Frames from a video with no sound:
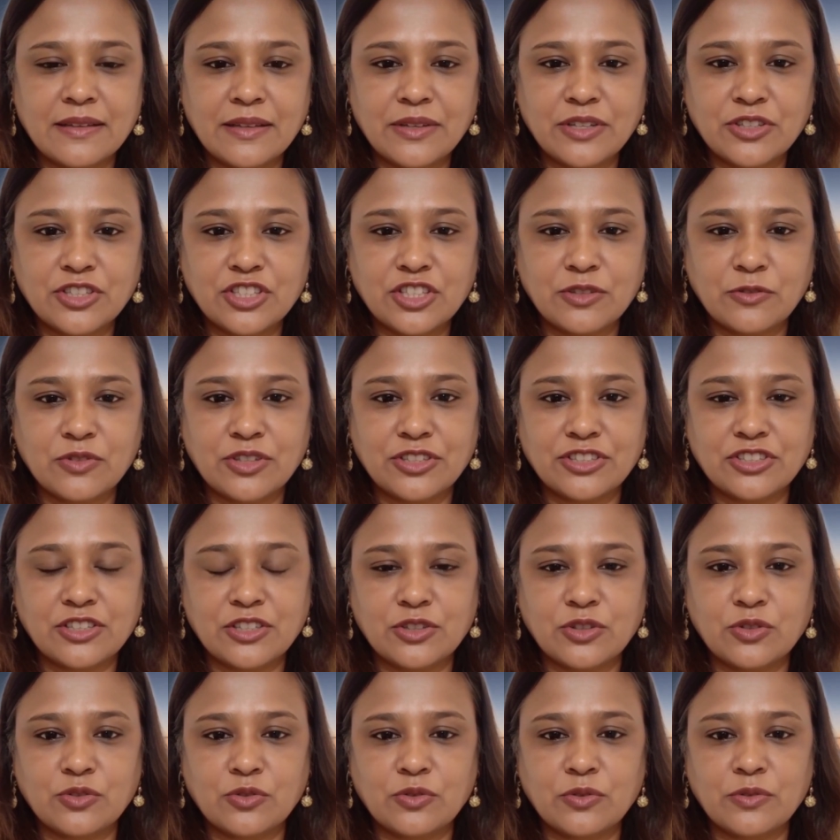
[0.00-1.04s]
She was
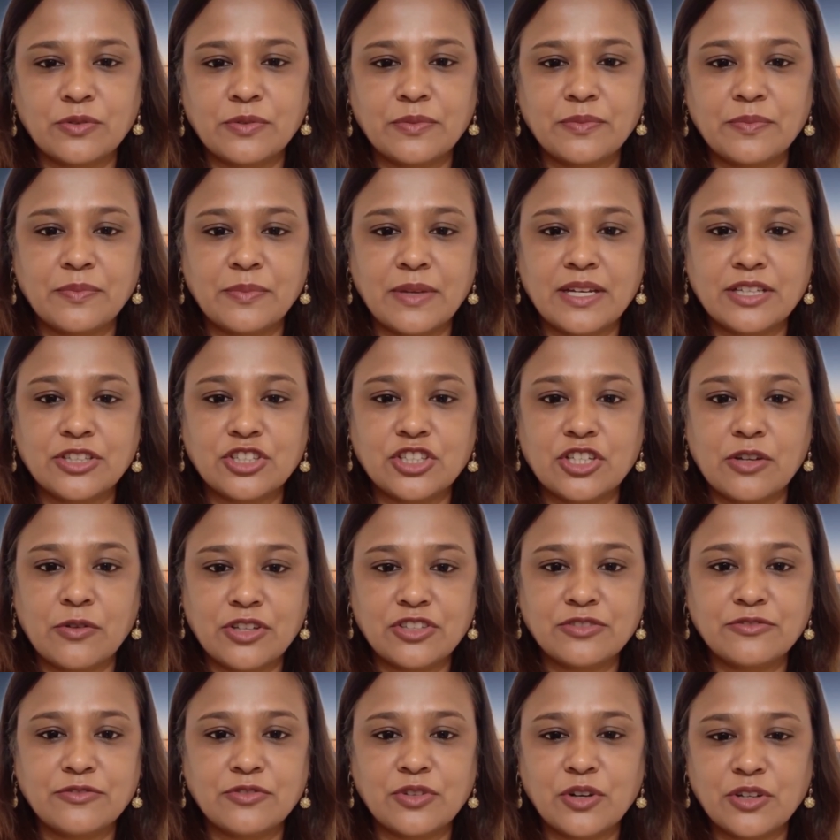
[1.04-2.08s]
new, but she
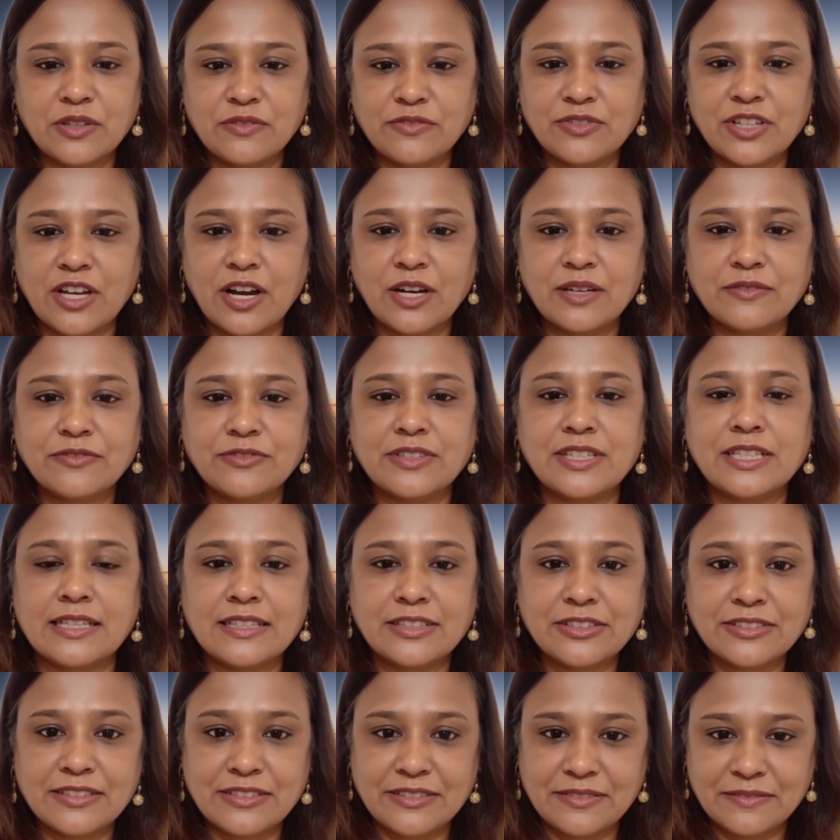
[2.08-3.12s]
was full of
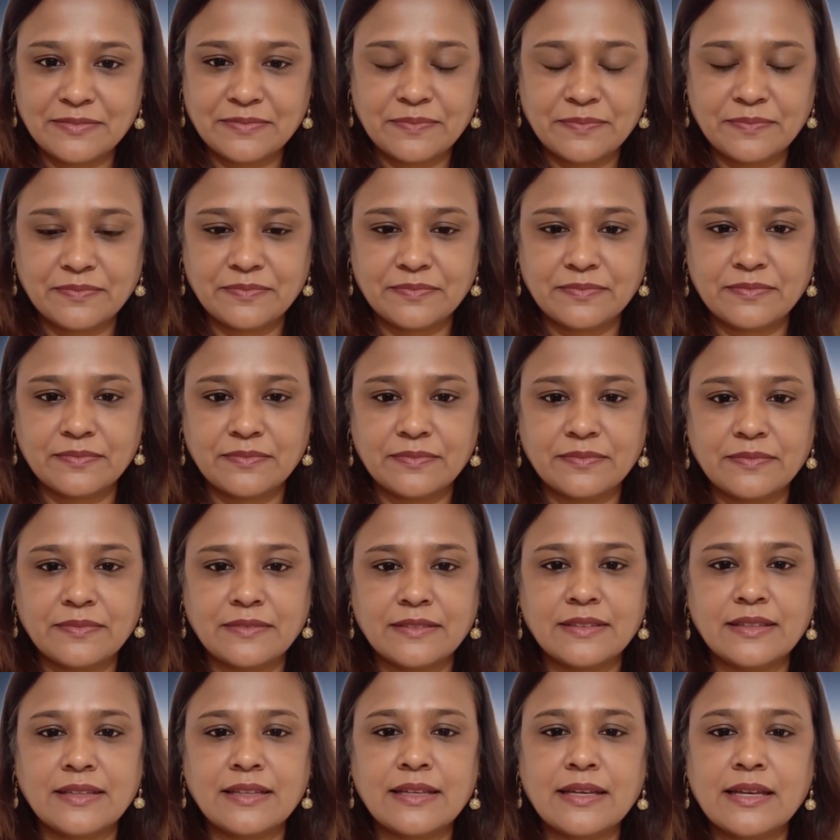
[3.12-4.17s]
confidence.
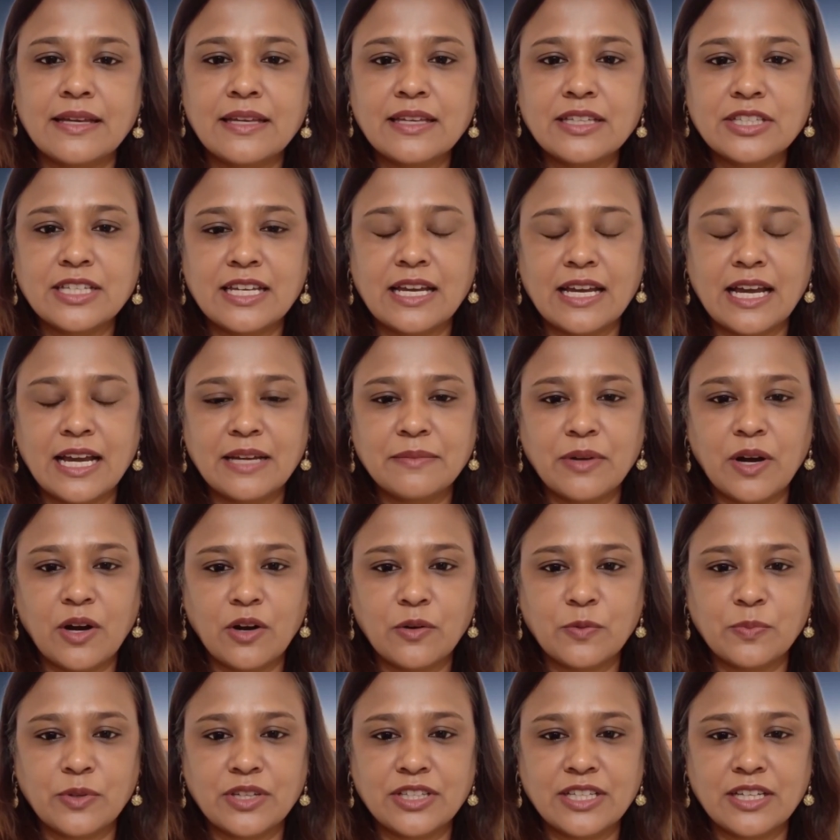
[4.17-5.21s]
She came
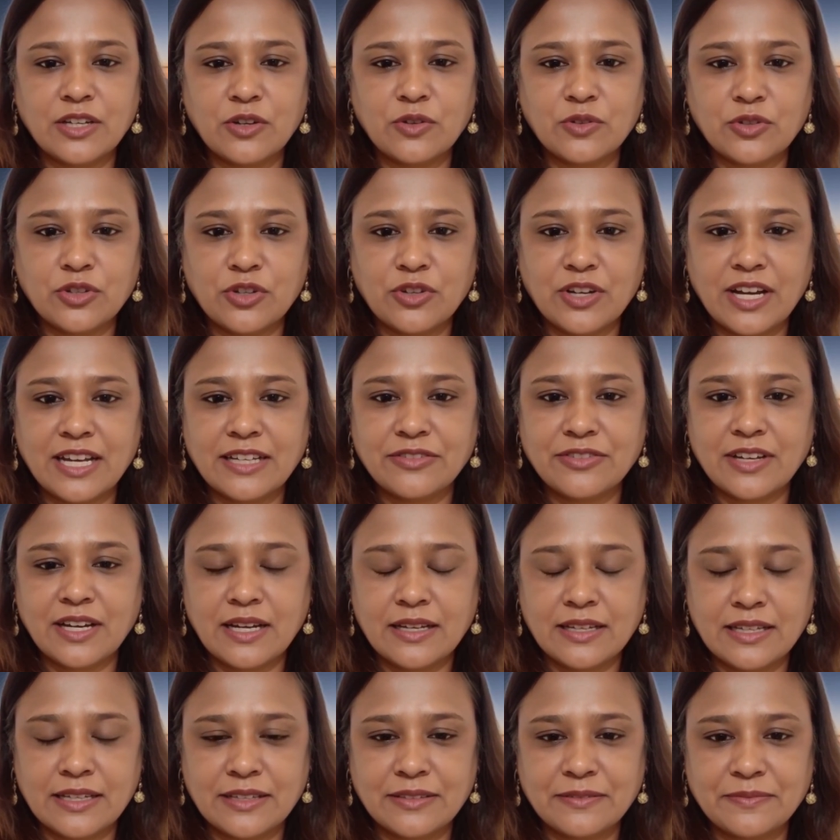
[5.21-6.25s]
home with the old
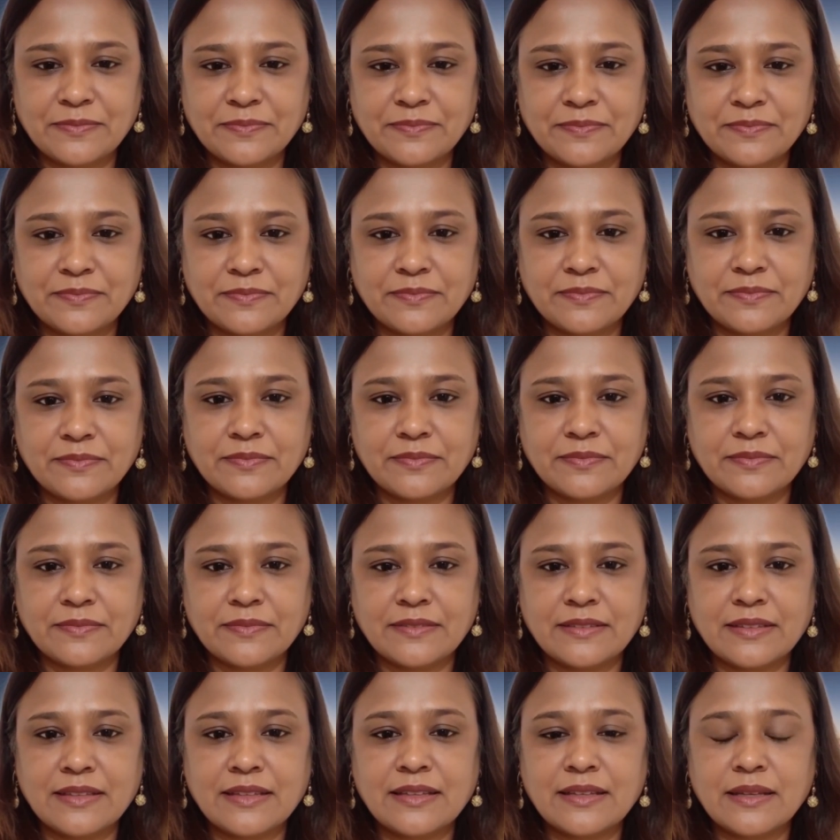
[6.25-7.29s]
grandfather.
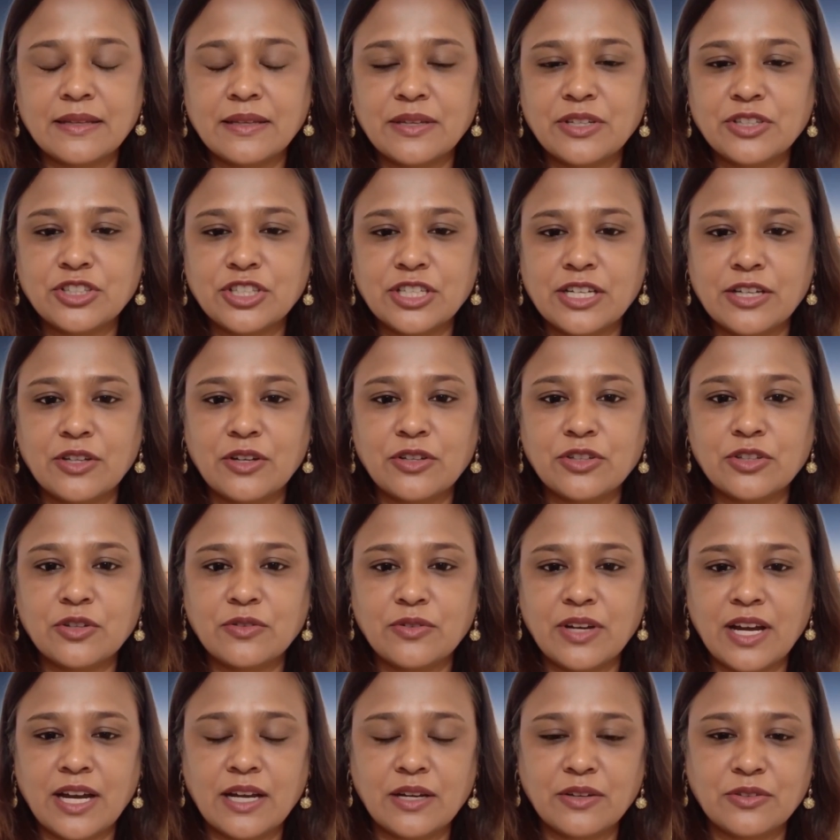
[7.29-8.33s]
She looked
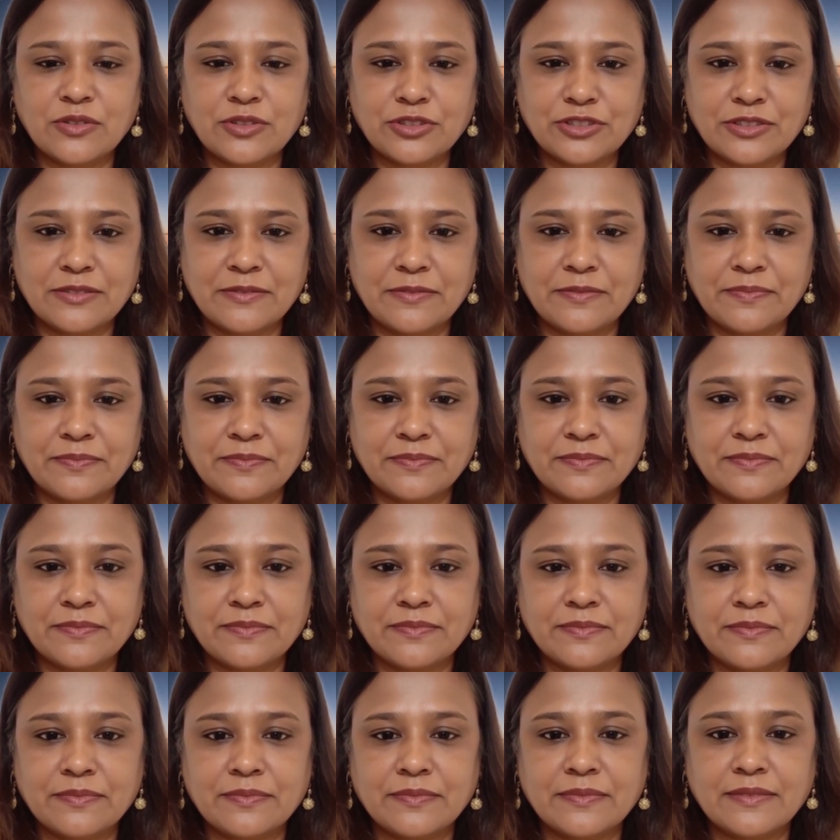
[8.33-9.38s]
around.
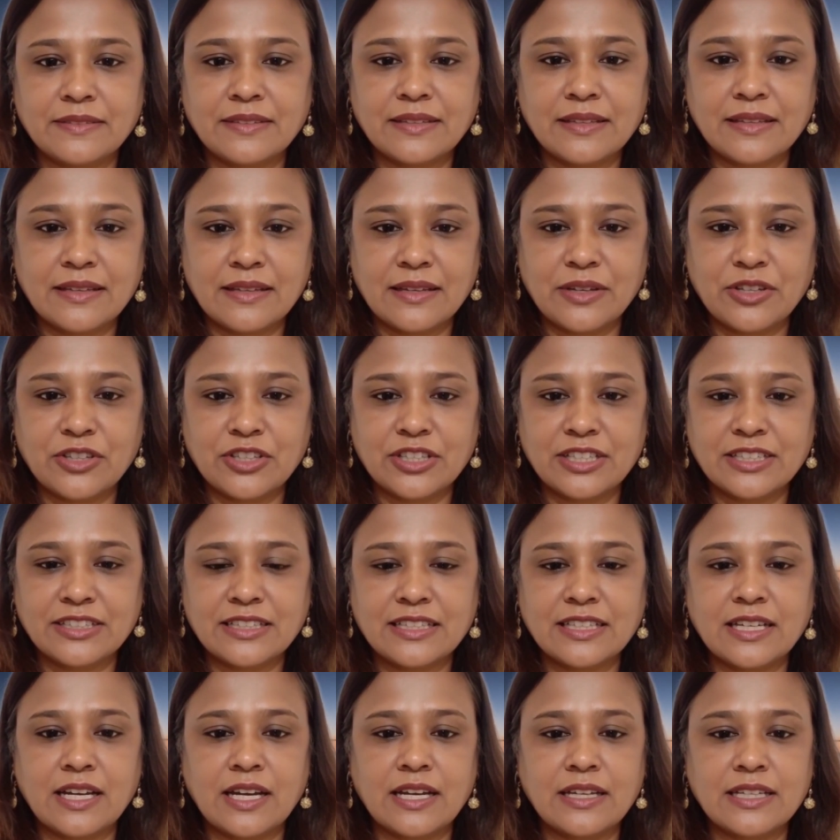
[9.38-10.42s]
She
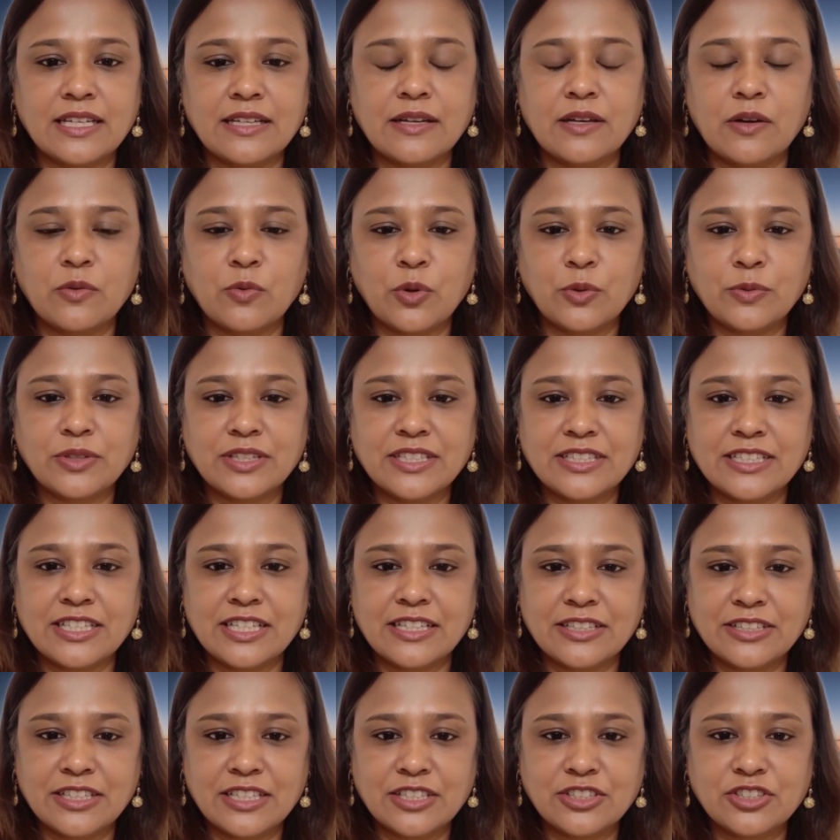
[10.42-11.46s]
saw that the woman's
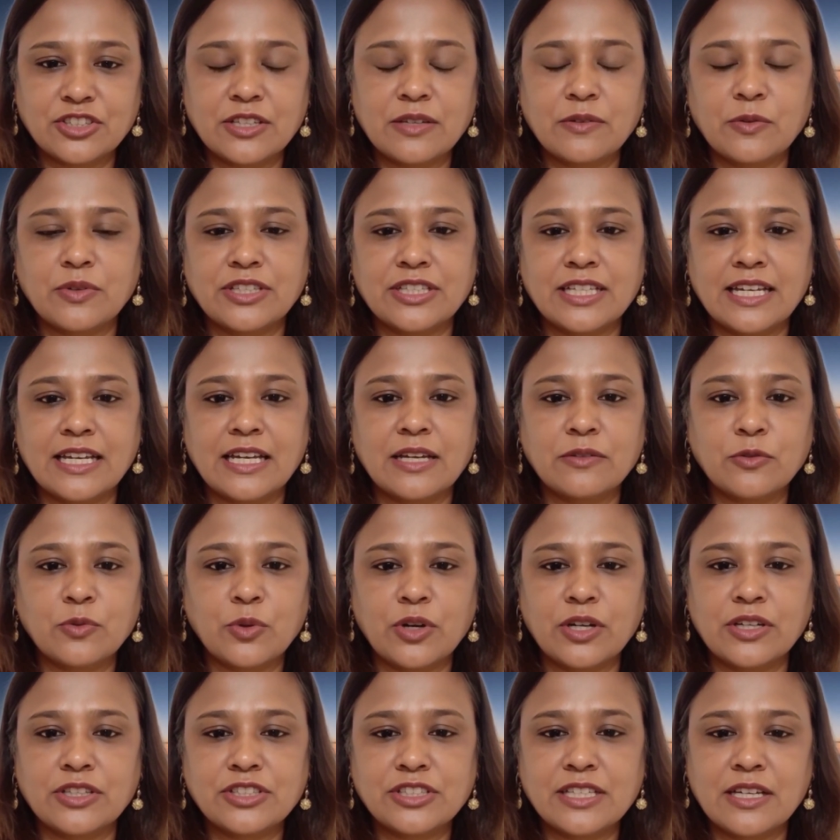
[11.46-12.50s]
condition was getting
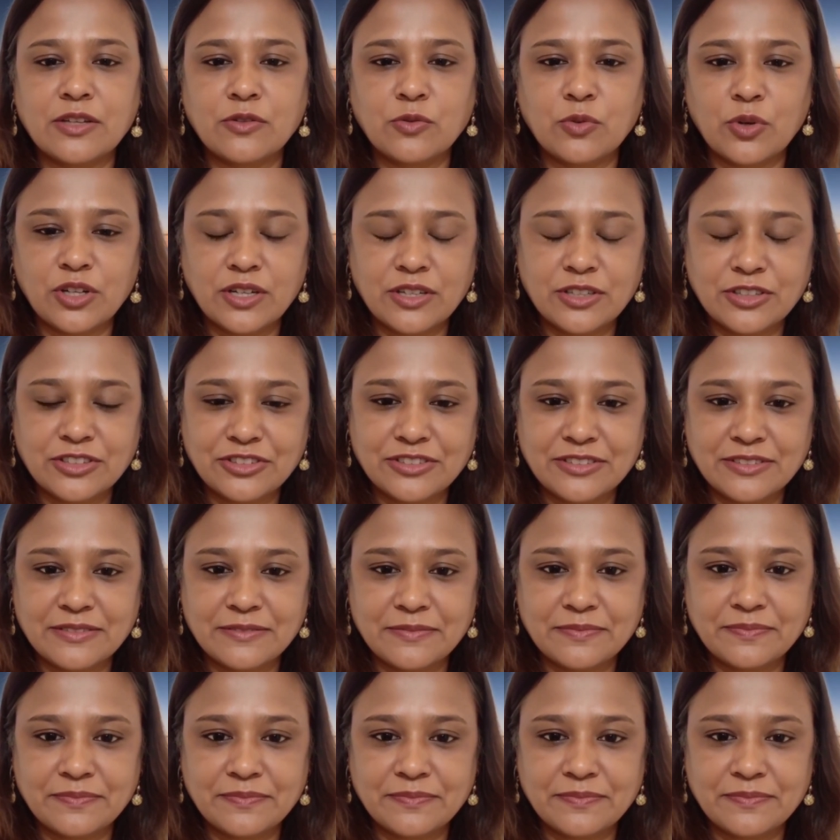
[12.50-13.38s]
worse and worse.